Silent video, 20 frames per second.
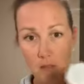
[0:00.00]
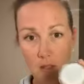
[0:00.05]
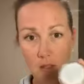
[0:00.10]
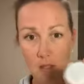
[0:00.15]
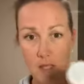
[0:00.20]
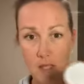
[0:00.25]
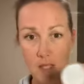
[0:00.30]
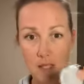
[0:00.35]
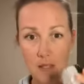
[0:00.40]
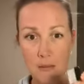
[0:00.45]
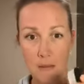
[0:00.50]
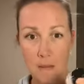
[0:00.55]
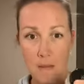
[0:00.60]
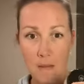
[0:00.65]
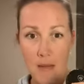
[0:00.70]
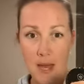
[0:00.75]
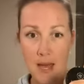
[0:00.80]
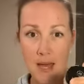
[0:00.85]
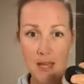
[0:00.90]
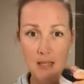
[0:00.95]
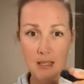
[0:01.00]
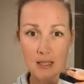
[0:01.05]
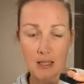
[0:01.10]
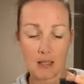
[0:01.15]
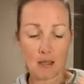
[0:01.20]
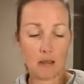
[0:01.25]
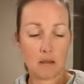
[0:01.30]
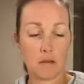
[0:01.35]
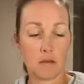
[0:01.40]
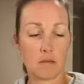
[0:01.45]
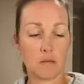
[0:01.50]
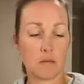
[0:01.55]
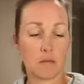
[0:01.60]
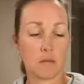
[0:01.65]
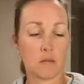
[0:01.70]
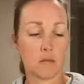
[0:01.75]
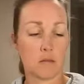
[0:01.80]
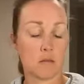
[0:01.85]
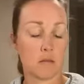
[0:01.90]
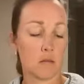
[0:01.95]
this matte,
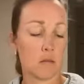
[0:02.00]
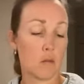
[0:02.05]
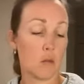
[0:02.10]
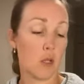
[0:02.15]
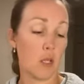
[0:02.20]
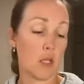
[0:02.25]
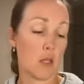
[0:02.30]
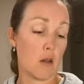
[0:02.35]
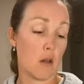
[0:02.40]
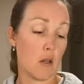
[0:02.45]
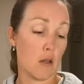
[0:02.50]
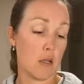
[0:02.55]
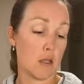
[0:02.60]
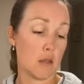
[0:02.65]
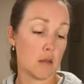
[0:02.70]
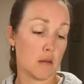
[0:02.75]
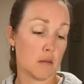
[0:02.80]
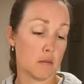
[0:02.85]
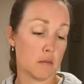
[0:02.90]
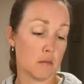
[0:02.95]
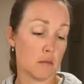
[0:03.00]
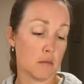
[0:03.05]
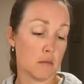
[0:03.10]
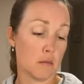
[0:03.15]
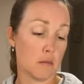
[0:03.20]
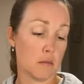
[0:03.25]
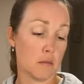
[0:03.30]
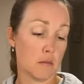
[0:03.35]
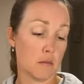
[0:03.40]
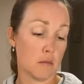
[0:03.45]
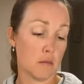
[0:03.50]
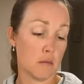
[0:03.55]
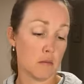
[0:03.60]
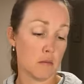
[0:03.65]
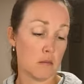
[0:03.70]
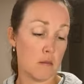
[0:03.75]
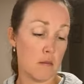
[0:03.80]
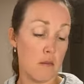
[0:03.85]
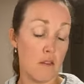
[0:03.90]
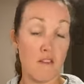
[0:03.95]
what do they call it?
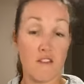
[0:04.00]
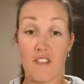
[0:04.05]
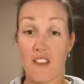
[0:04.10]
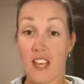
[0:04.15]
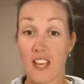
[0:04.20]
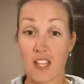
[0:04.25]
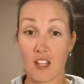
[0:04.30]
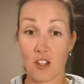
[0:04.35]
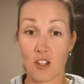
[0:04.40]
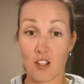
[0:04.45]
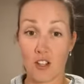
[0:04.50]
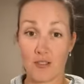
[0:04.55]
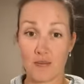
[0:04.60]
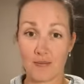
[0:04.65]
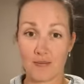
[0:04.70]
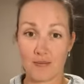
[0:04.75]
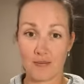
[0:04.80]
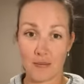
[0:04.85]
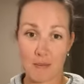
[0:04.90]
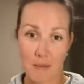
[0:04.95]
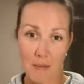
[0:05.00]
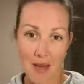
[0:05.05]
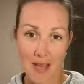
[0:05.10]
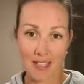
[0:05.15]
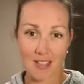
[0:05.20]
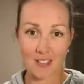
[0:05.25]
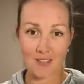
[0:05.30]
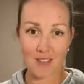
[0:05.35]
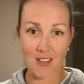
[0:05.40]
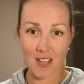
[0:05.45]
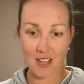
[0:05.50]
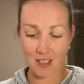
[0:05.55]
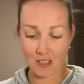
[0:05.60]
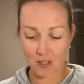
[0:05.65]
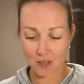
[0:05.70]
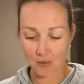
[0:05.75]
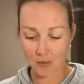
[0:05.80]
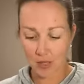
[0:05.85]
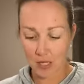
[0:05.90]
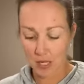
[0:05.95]
Veil, matte
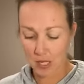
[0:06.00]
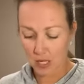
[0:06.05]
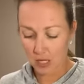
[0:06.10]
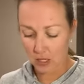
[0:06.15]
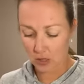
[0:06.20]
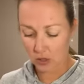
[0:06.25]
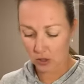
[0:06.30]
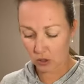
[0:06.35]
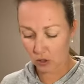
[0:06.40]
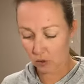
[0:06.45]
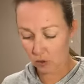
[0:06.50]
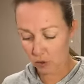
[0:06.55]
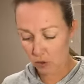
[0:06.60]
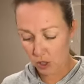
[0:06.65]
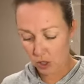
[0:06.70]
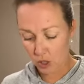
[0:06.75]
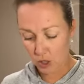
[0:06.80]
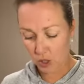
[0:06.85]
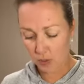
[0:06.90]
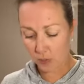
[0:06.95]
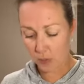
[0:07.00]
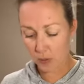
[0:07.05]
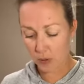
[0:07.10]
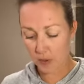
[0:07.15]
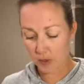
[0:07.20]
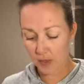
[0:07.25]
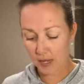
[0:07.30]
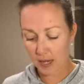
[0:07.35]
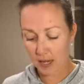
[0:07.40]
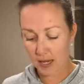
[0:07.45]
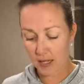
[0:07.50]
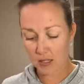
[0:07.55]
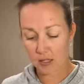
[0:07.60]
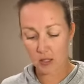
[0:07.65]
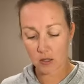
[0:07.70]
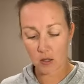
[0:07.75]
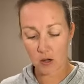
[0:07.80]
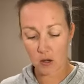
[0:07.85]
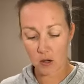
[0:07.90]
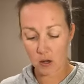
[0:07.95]
veil. So you put that
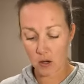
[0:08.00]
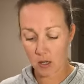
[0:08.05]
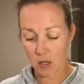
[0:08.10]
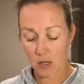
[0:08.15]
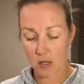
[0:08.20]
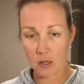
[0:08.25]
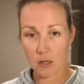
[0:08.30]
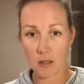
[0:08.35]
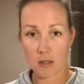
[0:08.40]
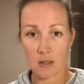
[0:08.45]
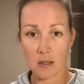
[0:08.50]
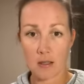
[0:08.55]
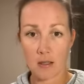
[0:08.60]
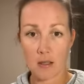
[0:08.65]
on